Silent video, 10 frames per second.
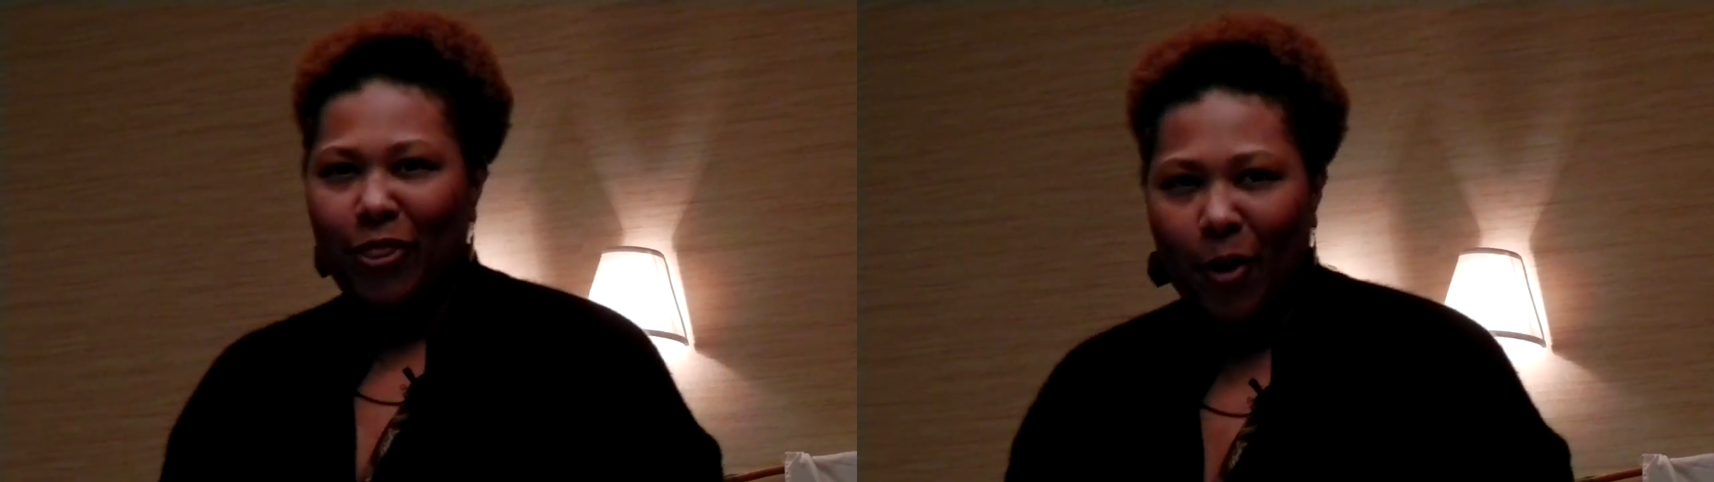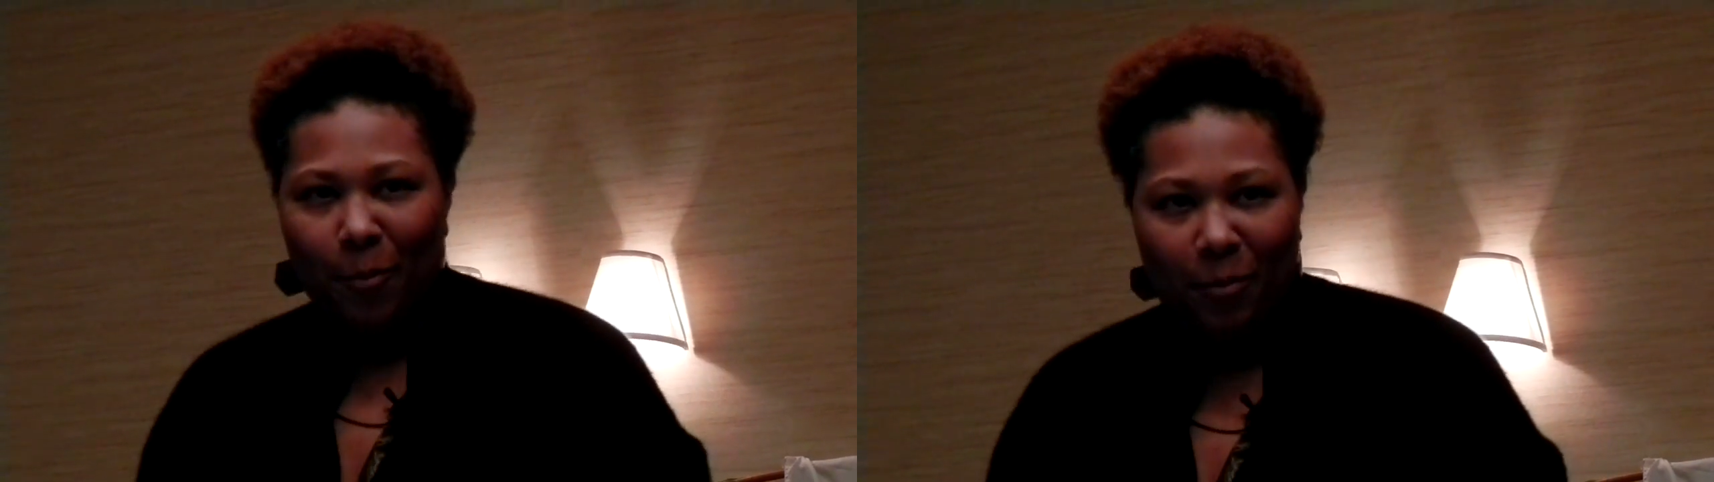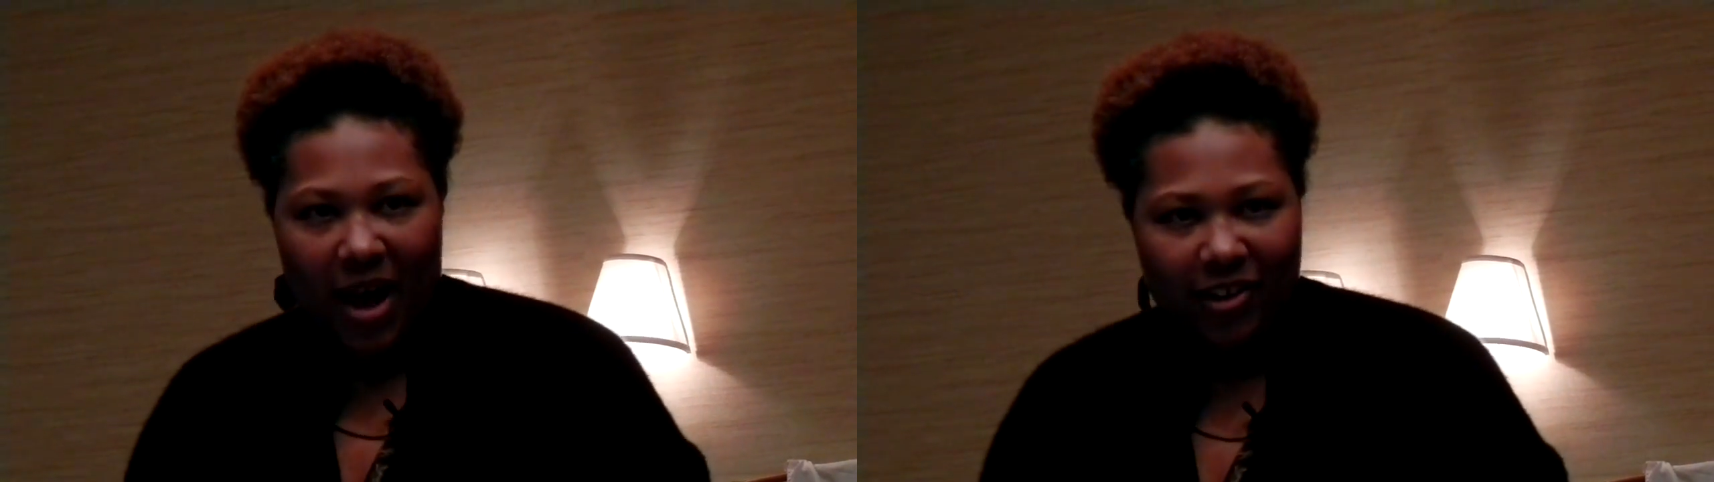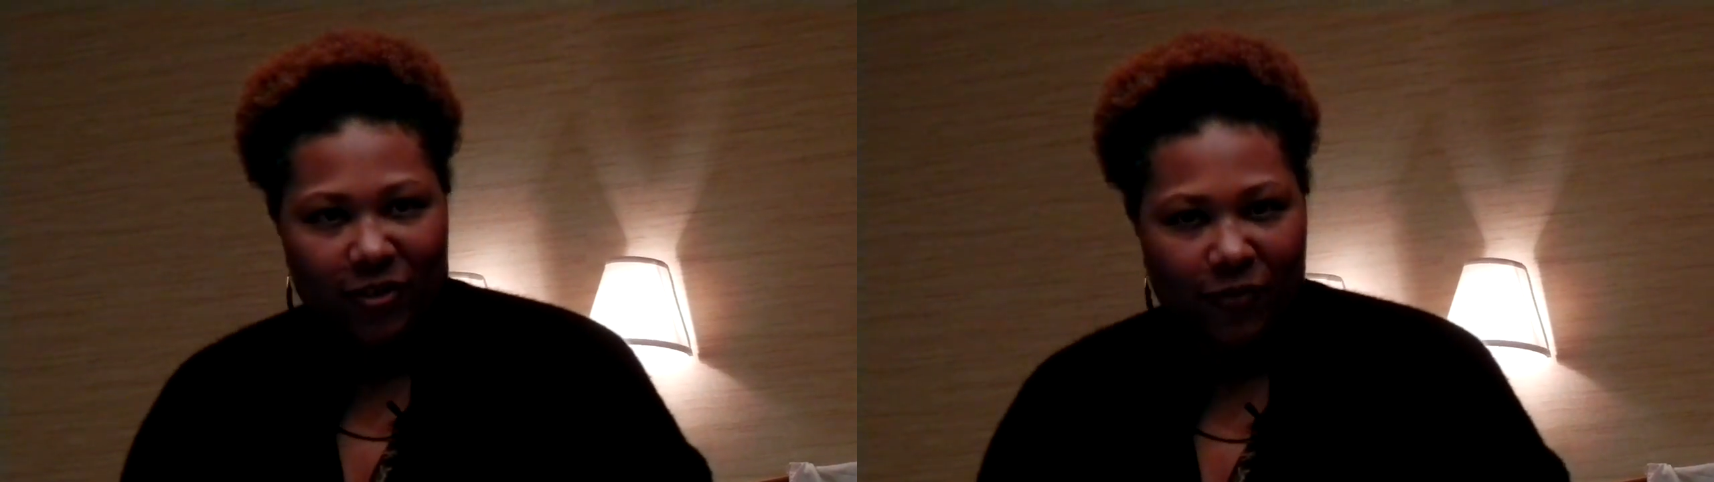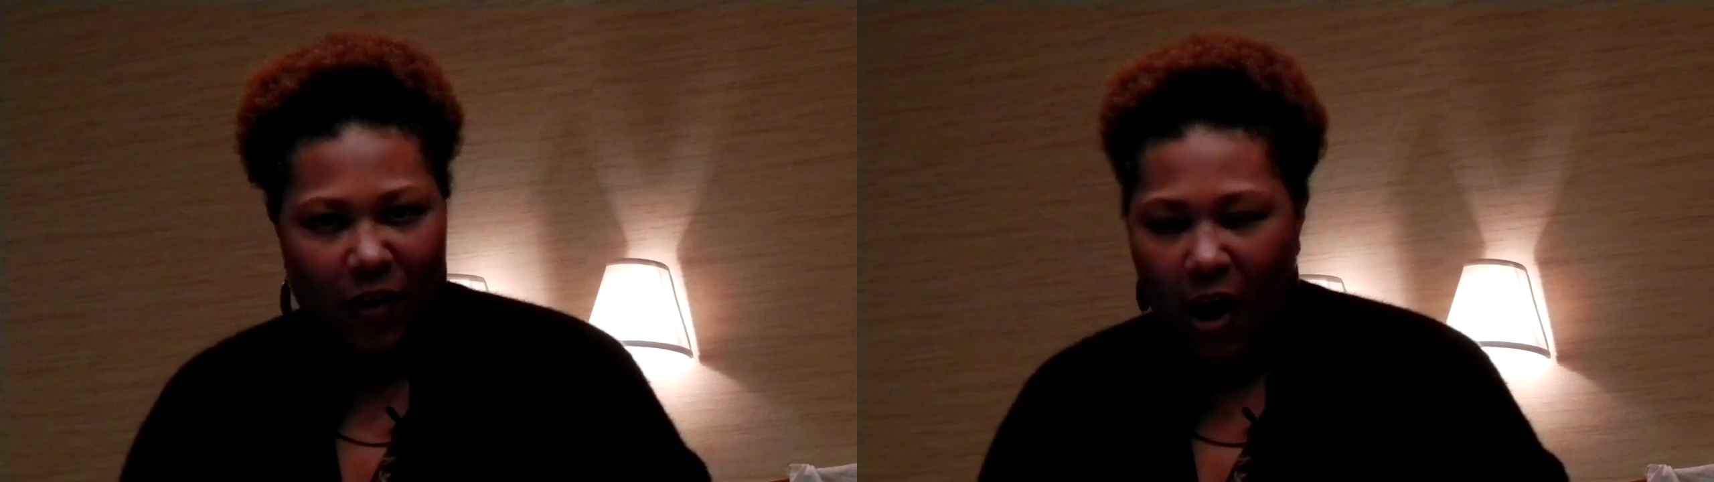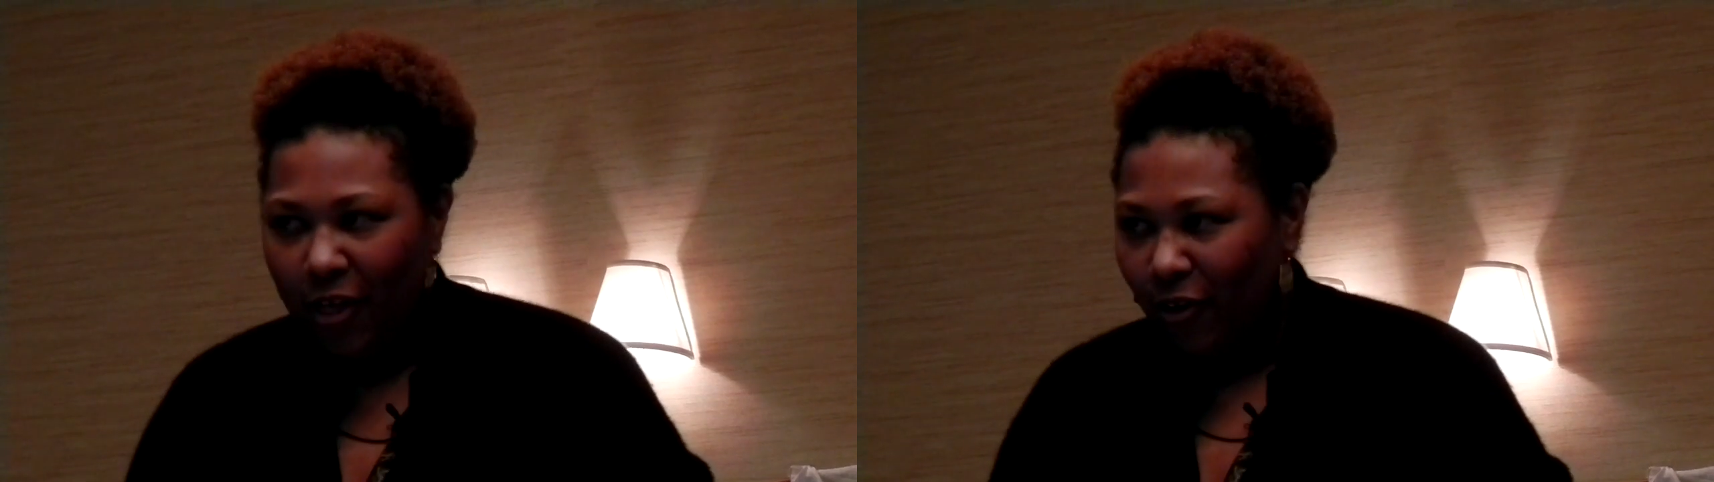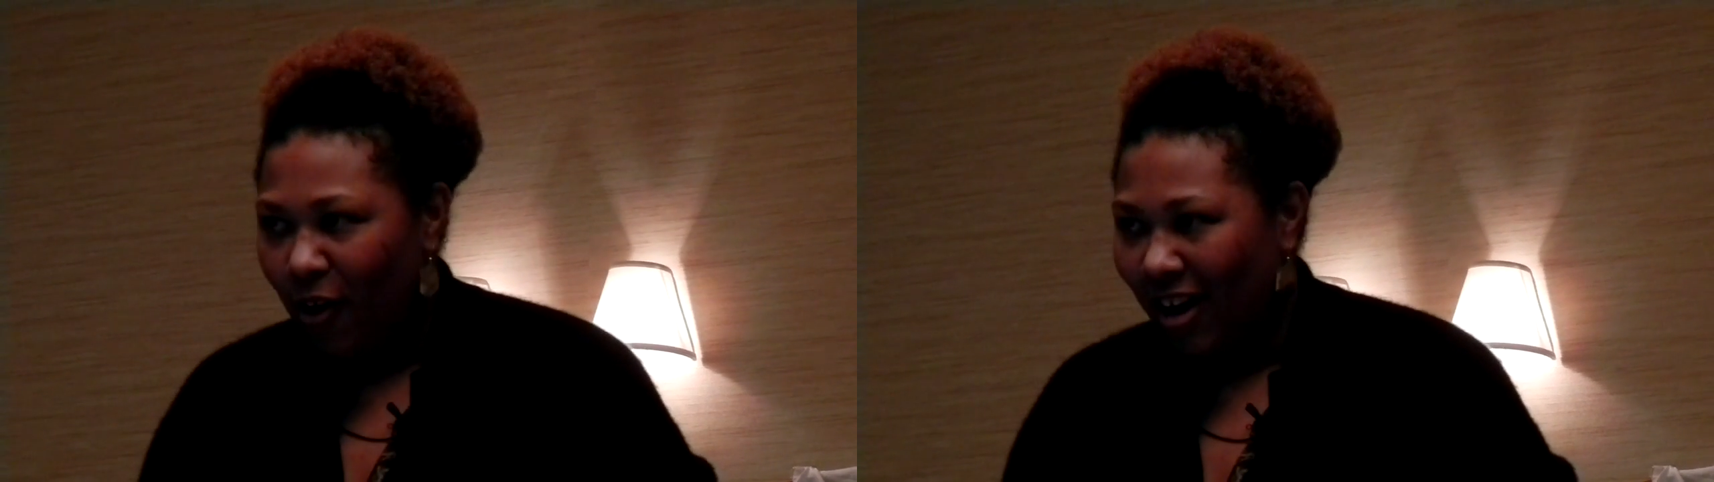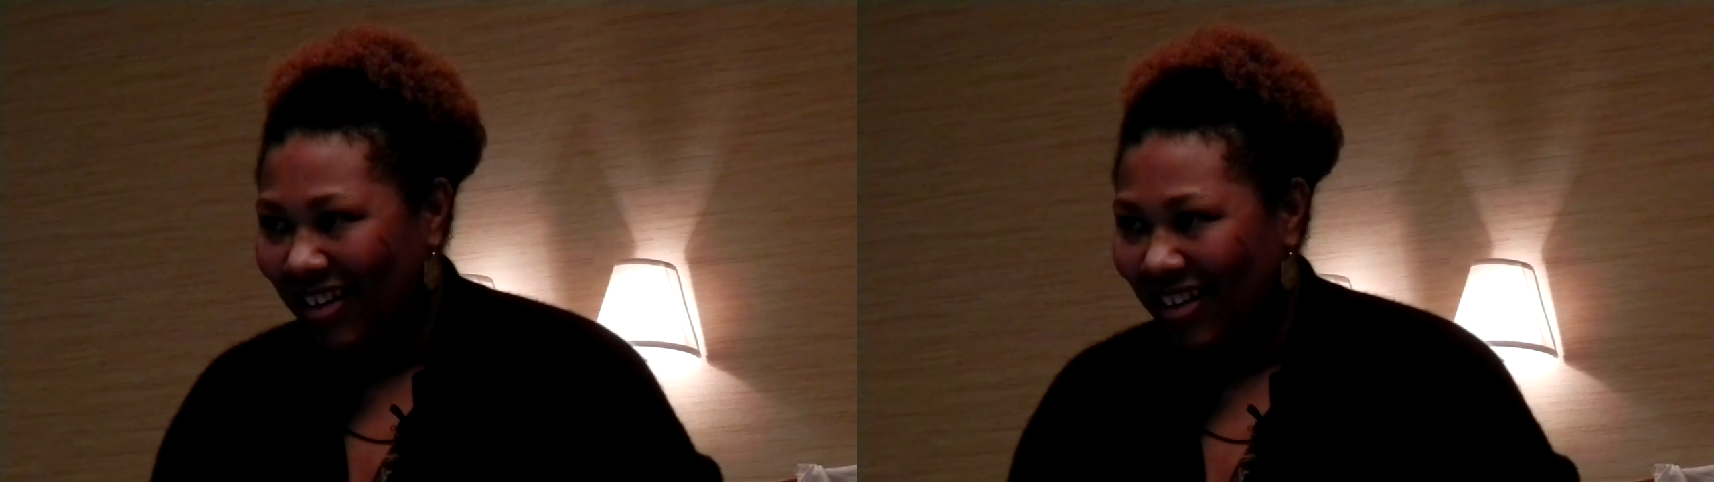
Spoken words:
The best father